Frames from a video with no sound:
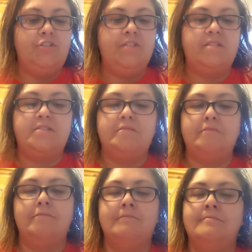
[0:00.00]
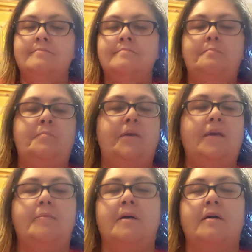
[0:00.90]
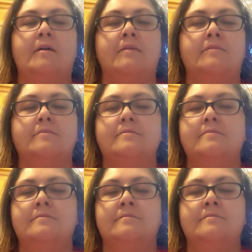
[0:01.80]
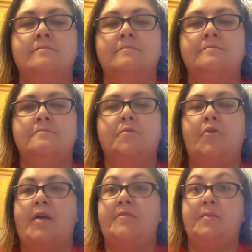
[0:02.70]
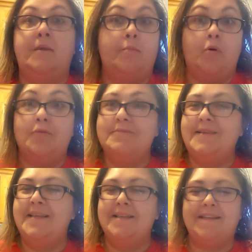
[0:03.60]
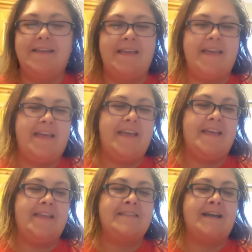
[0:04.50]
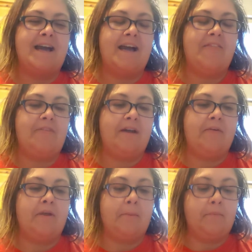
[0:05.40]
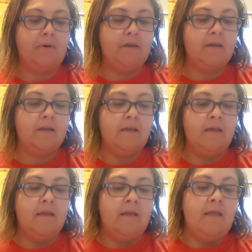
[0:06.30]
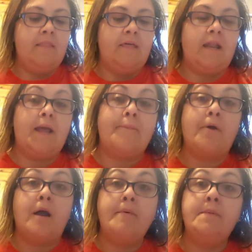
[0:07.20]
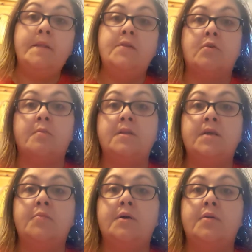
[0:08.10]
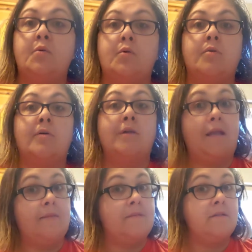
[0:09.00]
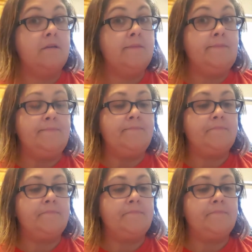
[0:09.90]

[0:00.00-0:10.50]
just be among crafty people. And I found a book that I probably normally would order on Amazon